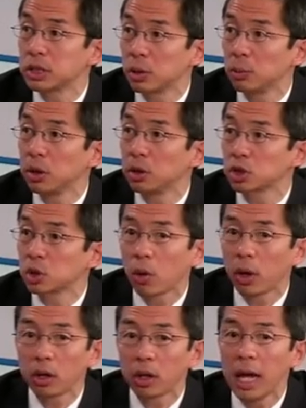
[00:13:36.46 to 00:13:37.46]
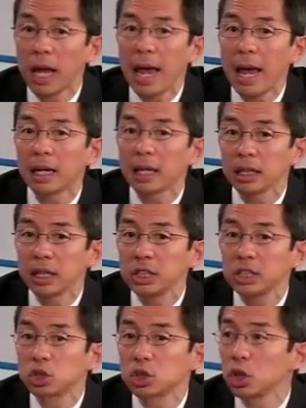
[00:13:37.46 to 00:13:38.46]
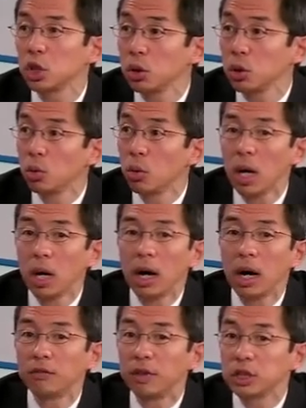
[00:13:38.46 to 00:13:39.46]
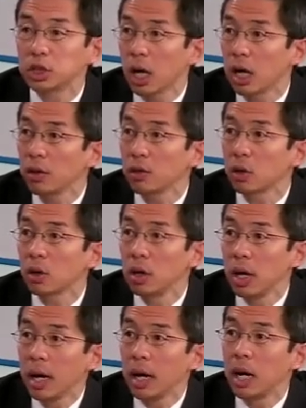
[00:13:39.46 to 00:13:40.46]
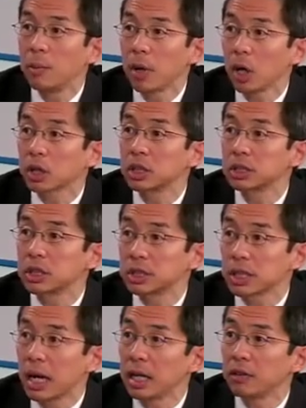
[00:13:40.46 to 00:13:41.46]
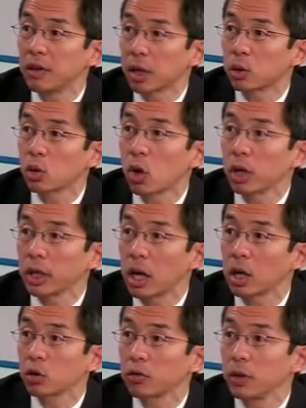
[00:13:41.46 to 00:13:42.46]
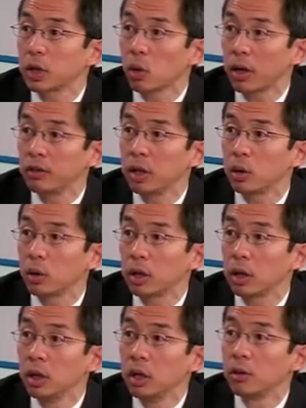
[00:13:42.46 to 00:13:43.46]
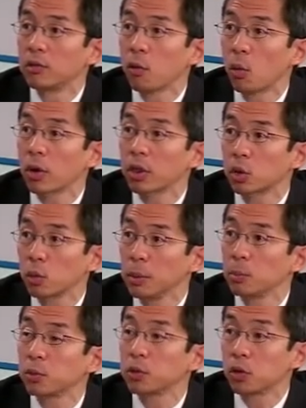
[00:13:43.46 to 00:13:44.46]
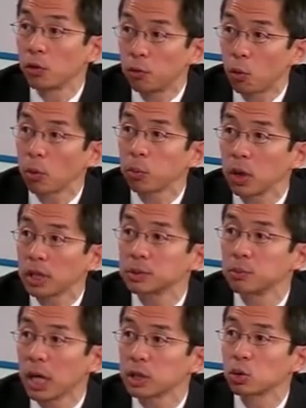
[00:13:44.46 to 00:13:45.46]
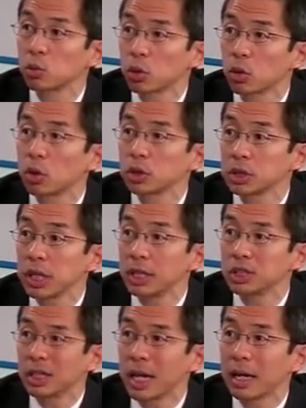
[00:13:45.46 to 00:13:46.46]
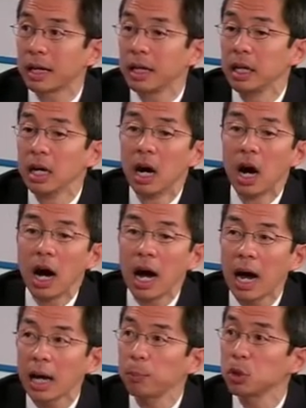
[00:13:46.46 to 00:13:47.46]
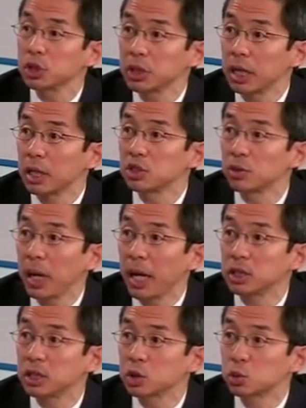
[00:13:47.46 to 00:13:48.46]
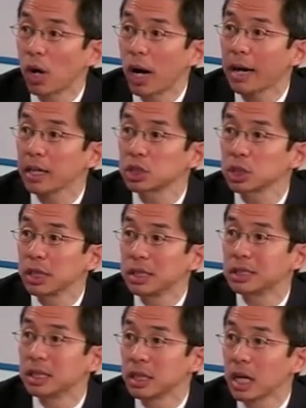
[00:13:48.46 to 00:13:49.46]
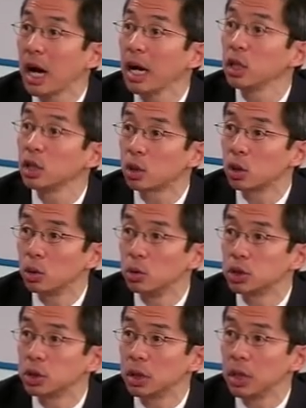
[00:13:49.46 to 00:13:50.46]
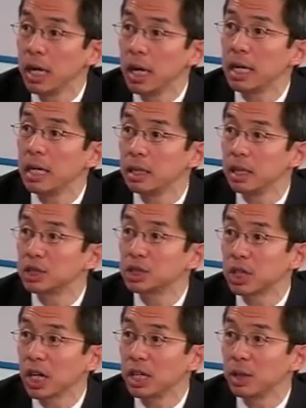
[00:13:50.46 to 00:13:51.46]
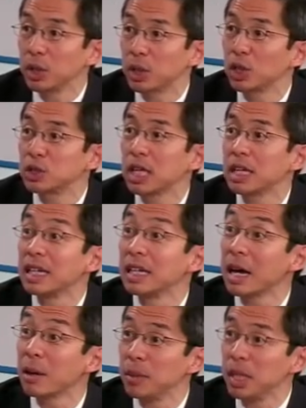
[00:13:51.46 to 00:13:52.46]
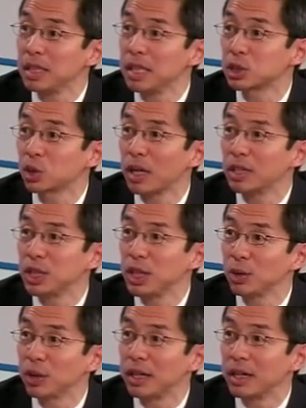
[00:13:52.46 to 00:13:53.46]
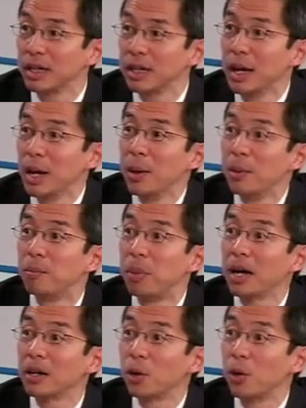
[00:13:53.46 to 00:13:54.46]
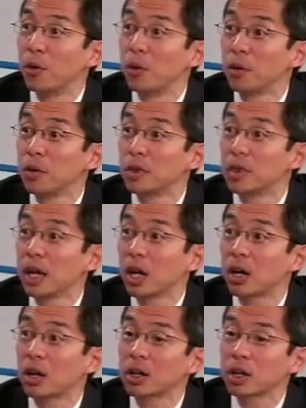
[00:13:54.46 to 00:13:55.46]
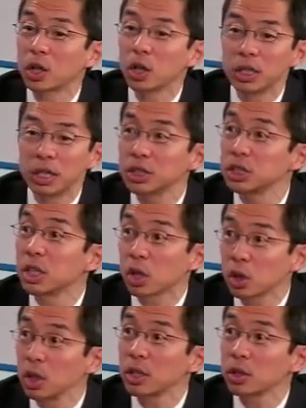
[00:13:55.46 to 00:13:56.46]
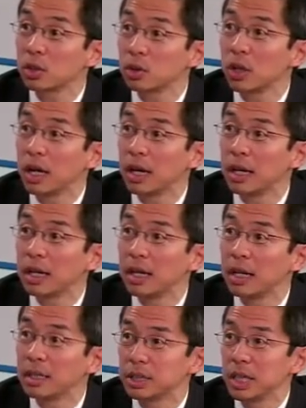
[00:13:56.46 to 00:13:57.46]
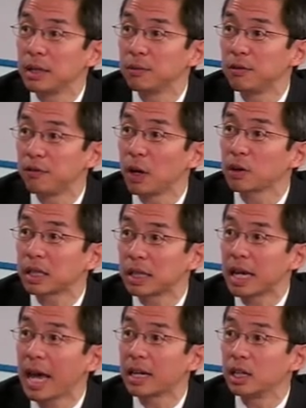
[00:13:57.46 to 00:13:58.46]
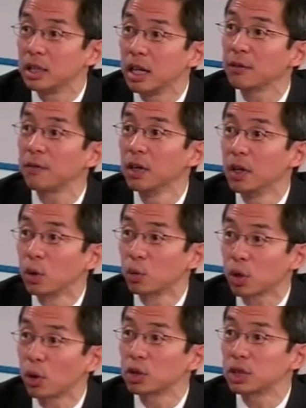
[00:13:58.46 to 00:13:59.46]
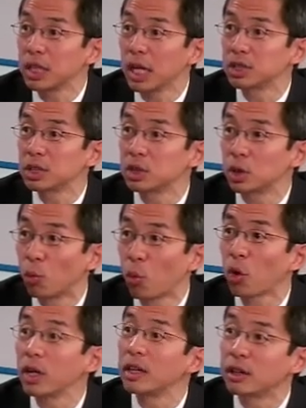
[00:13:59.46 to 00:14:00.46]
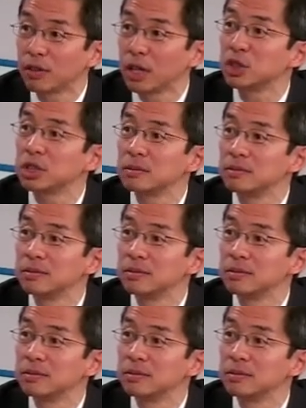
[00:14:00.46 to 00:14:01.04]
centimeters squared, and at least 2 of these other American Society of Echocardiography criteria for 3 to 4+ mitral regurgitation. And a high percentage of patients were actually denied inclusion in this study because they did not meet these criteria, but their clinical team felt that they had enough regurgitation to warrant intervention.